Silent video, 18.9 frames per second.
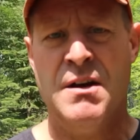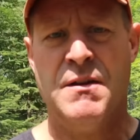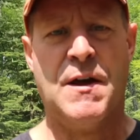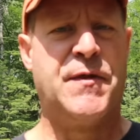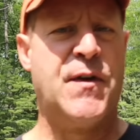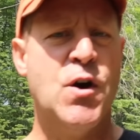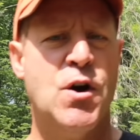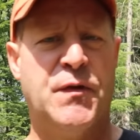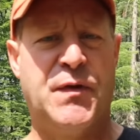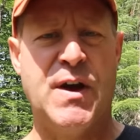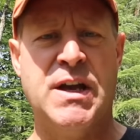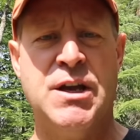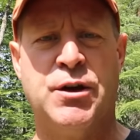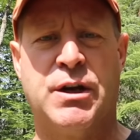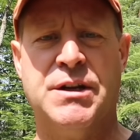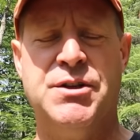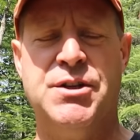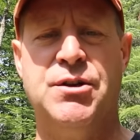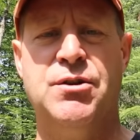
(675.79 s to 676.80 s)
The third thing you
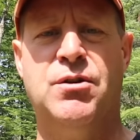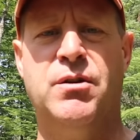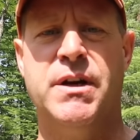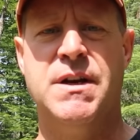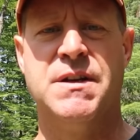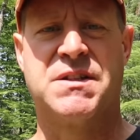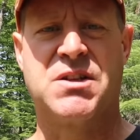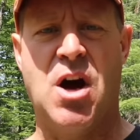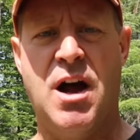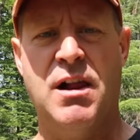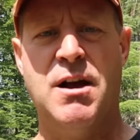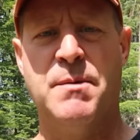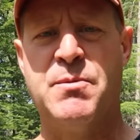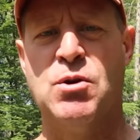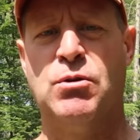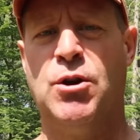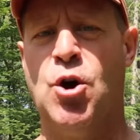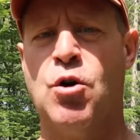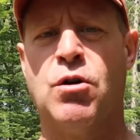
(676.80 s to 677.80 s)
can do is call up
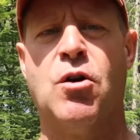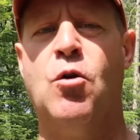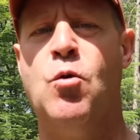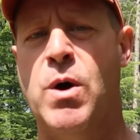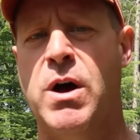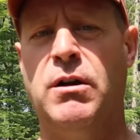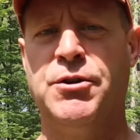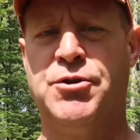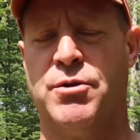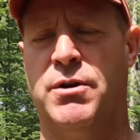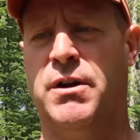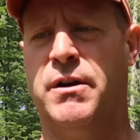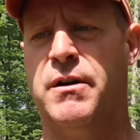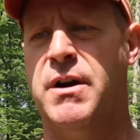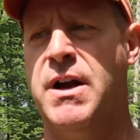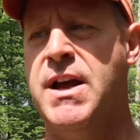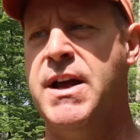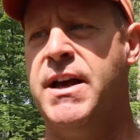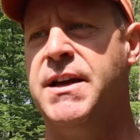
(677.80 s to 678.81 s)
your local well
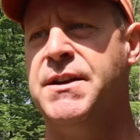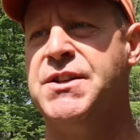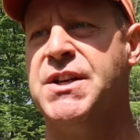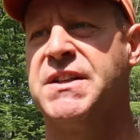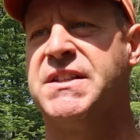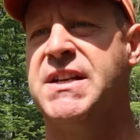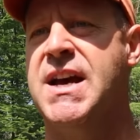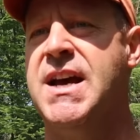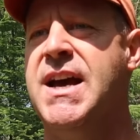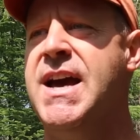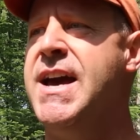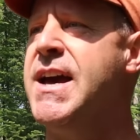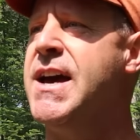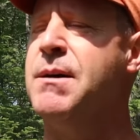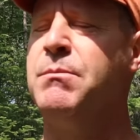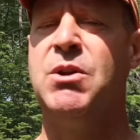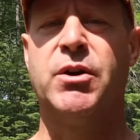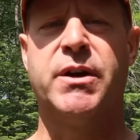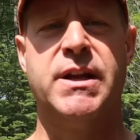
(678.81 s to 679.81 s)
driller and just say, hey,
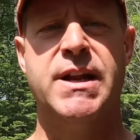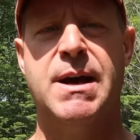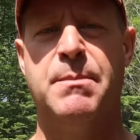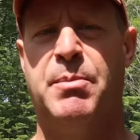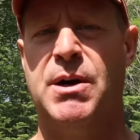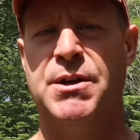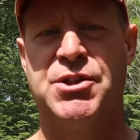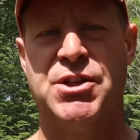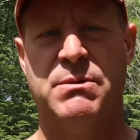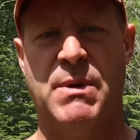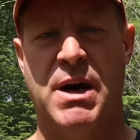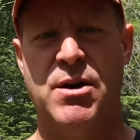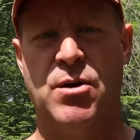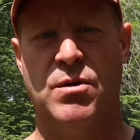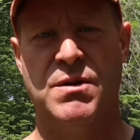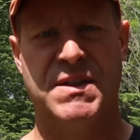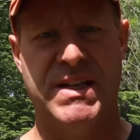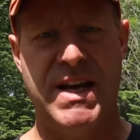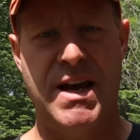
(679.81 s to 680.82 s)
I'm looking at punching my
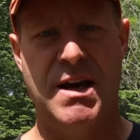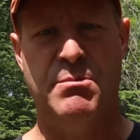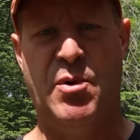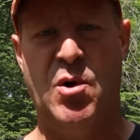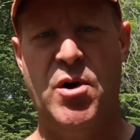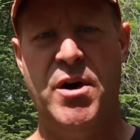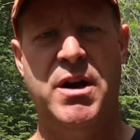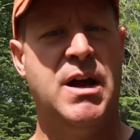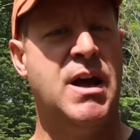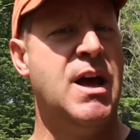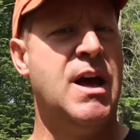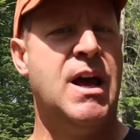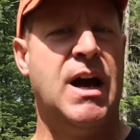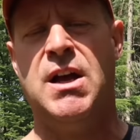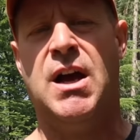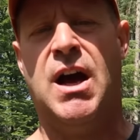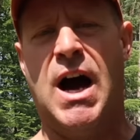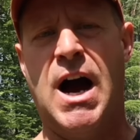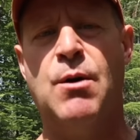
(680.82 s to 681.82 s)
own sandpoint.
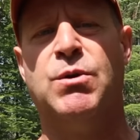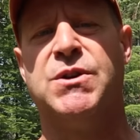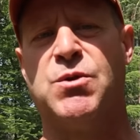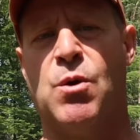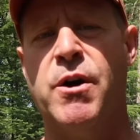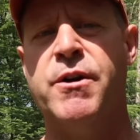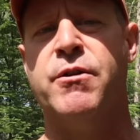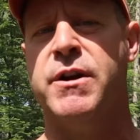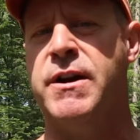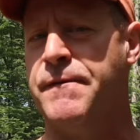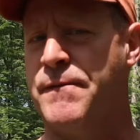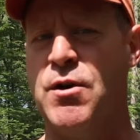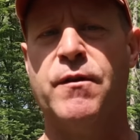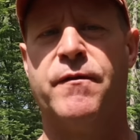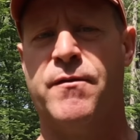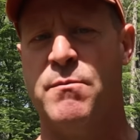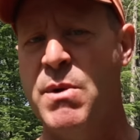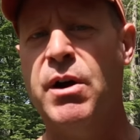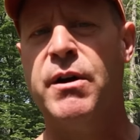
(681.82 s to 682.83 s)
I was wondering if you're
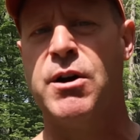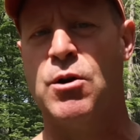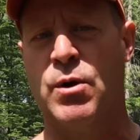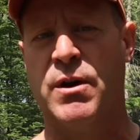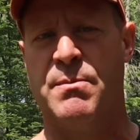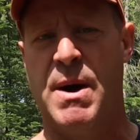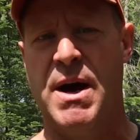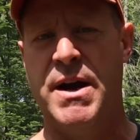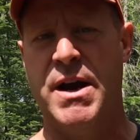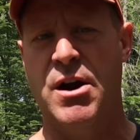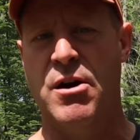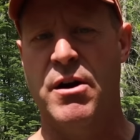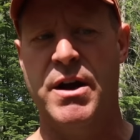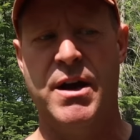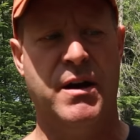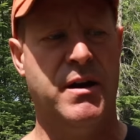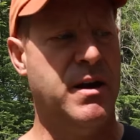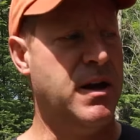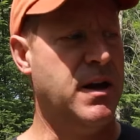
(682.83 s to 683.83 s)
familiar with my
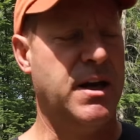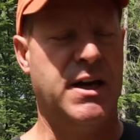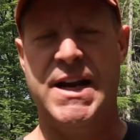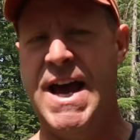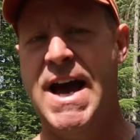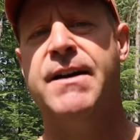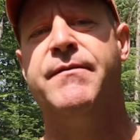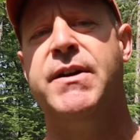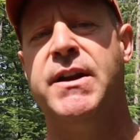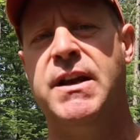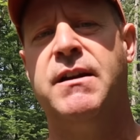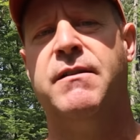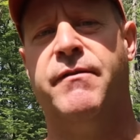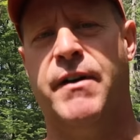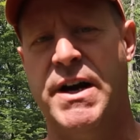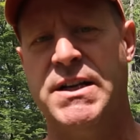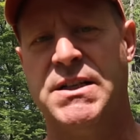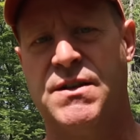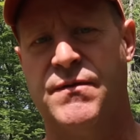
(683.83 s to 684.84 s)
area and have any
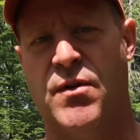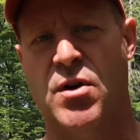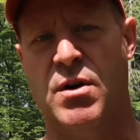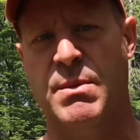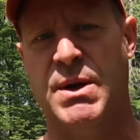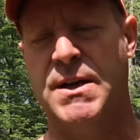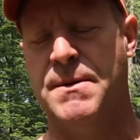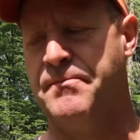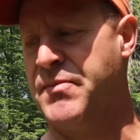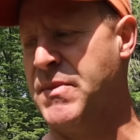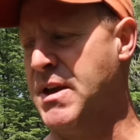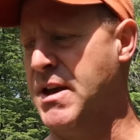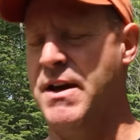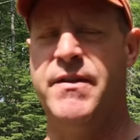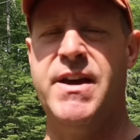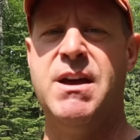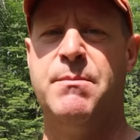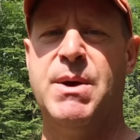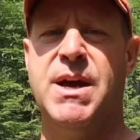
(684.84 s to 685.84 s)
advice for me.
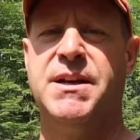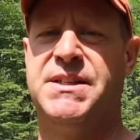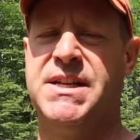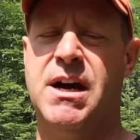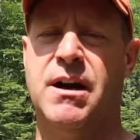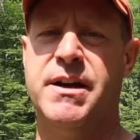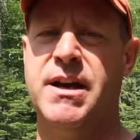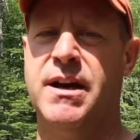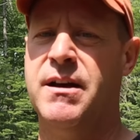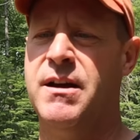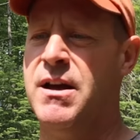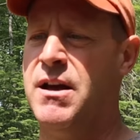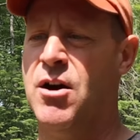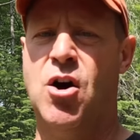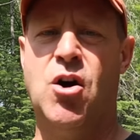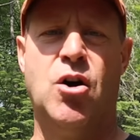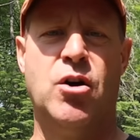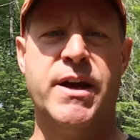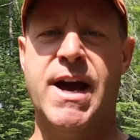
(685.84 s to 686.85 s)
And they may tell you,
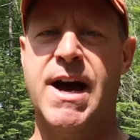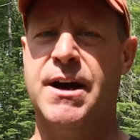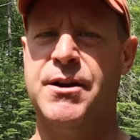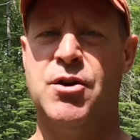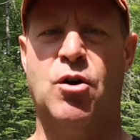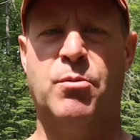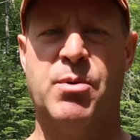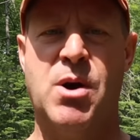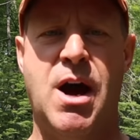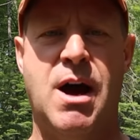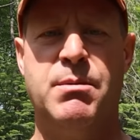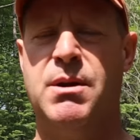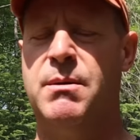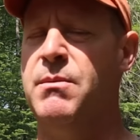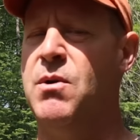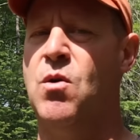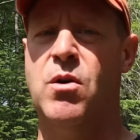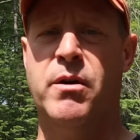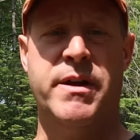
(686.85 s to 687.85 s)
oh yeah, no
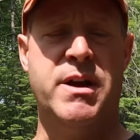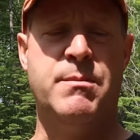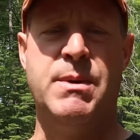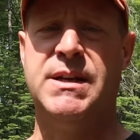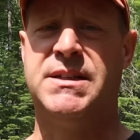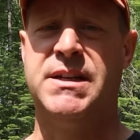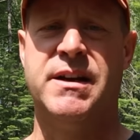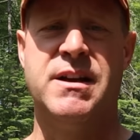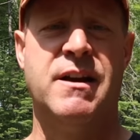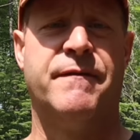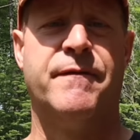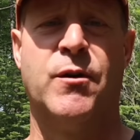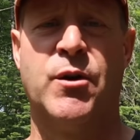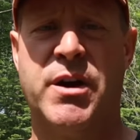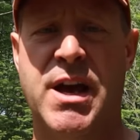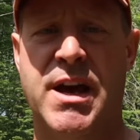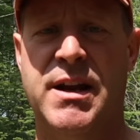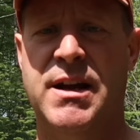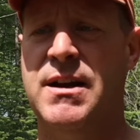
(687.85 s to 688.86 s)
problem, or they may tell you,
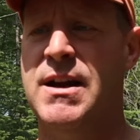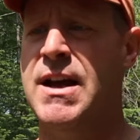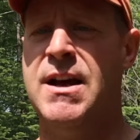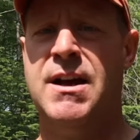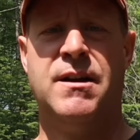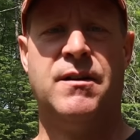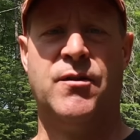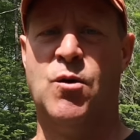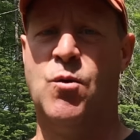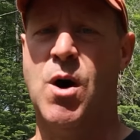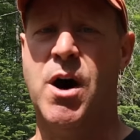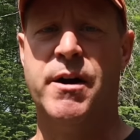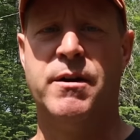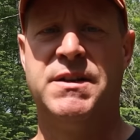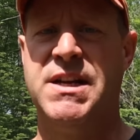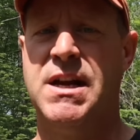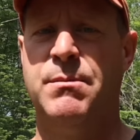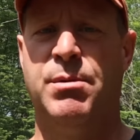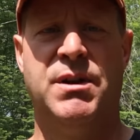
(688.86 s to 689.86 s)
forget it. The
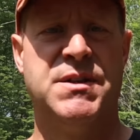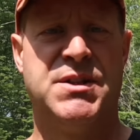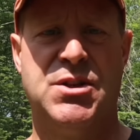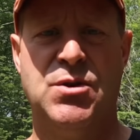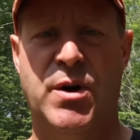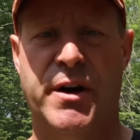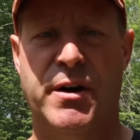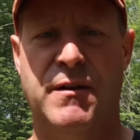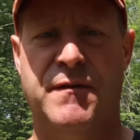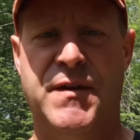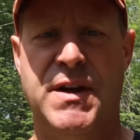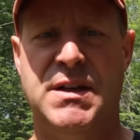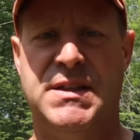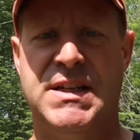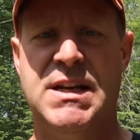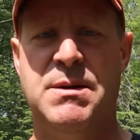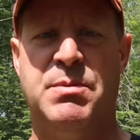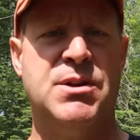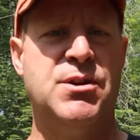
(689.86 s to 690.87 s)
water table is 200 feet
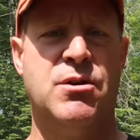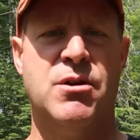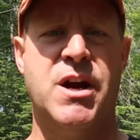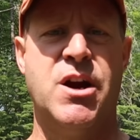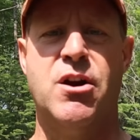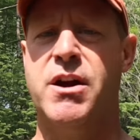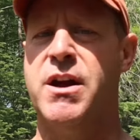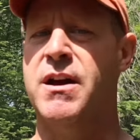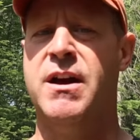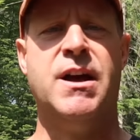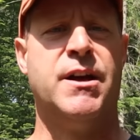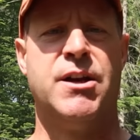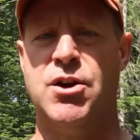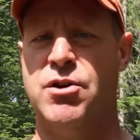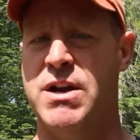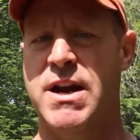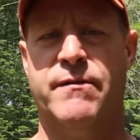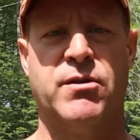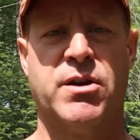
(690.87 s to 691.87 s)
deep in your area.
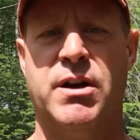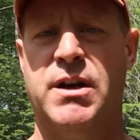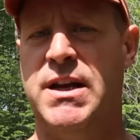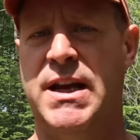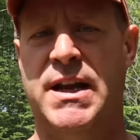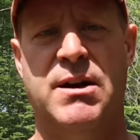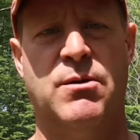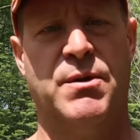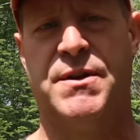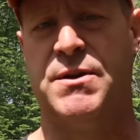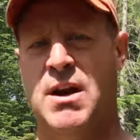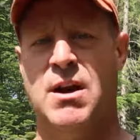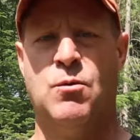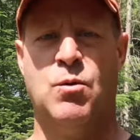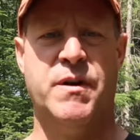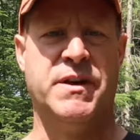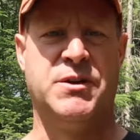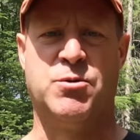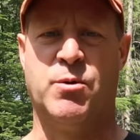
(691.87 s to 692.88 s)
You're never going to hit it with
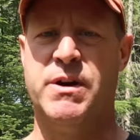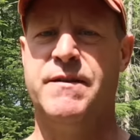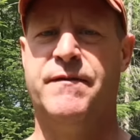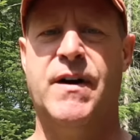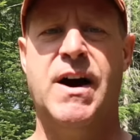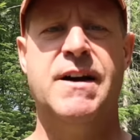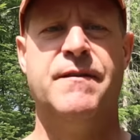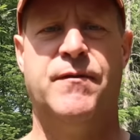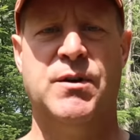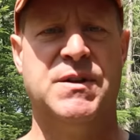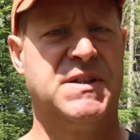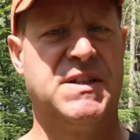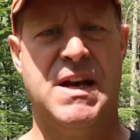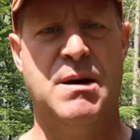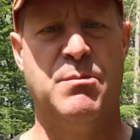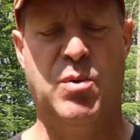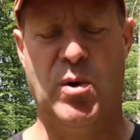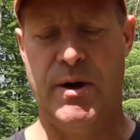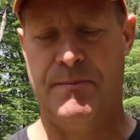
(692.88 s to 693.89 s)
a 25-foot
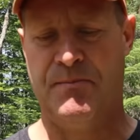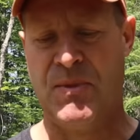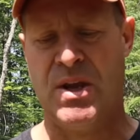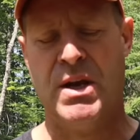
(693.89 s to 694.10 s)
sandpoint.